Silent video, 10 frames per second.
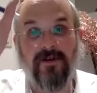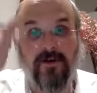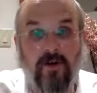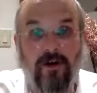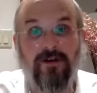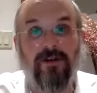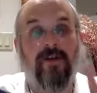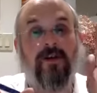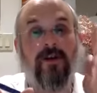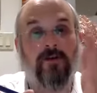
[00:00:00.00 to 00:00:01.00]
a wall, and
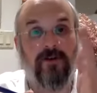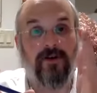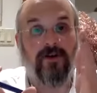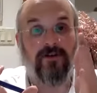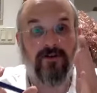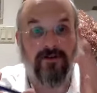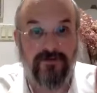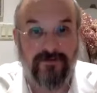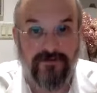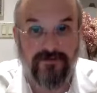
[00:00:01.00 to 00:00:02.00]
another paroiches,
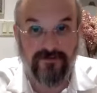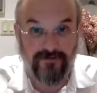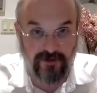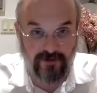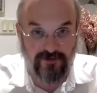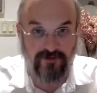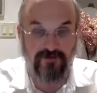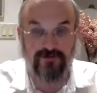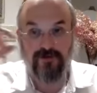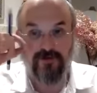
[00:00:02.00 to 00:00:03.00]
the curtain,
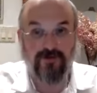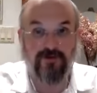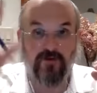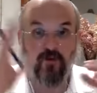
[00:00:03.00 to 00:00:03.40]
curtain,